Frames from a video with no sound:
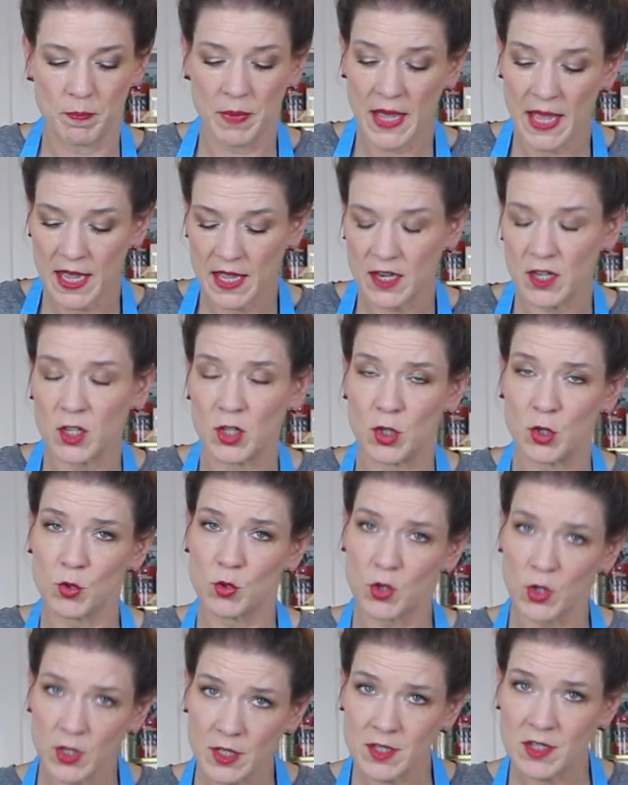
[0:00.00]
But you
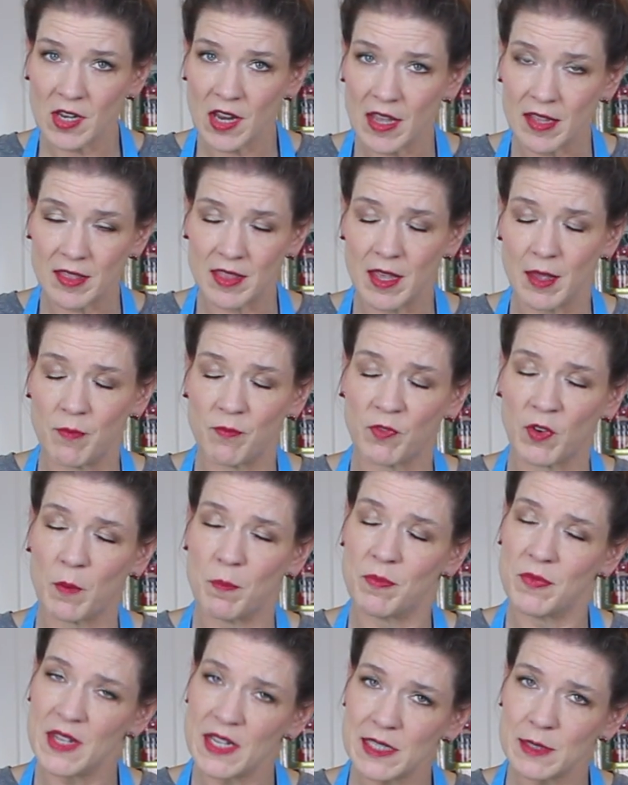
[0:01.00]
could take them
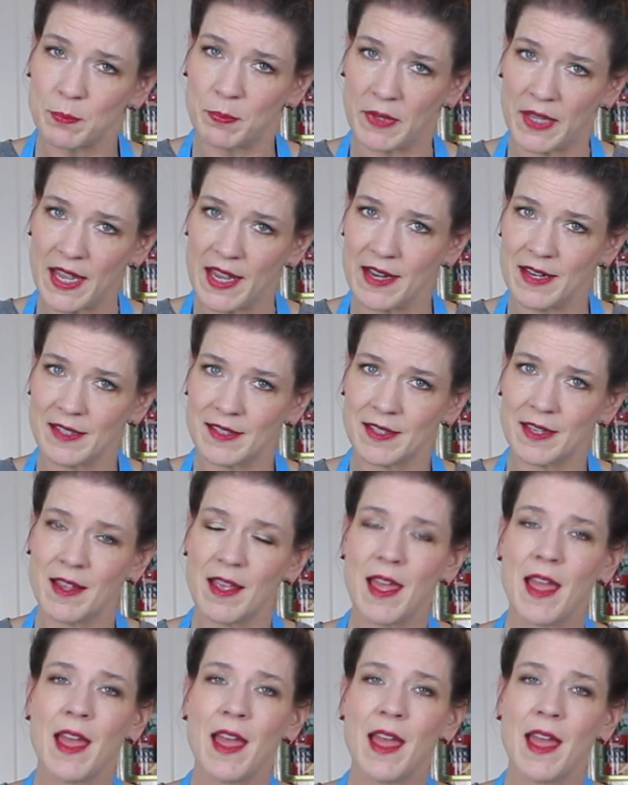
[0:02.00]
from this place,